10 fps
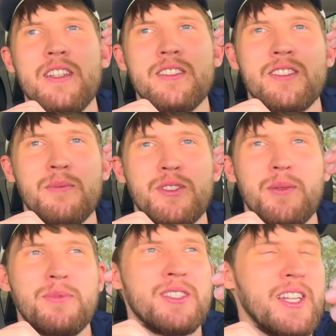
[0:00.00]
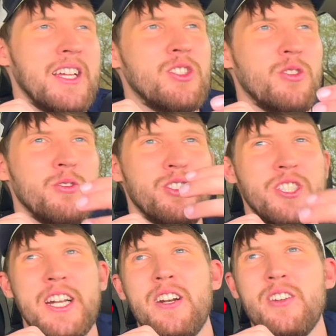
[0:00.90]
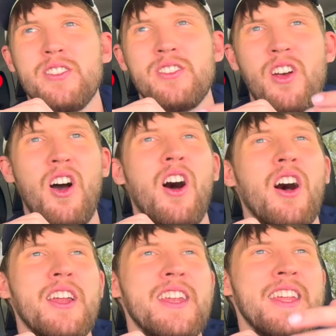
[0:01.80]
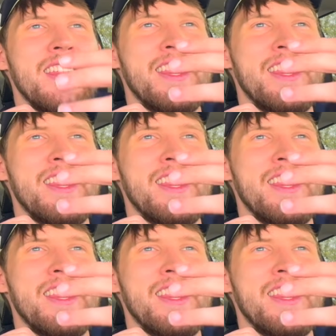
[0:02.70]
some substantial shares on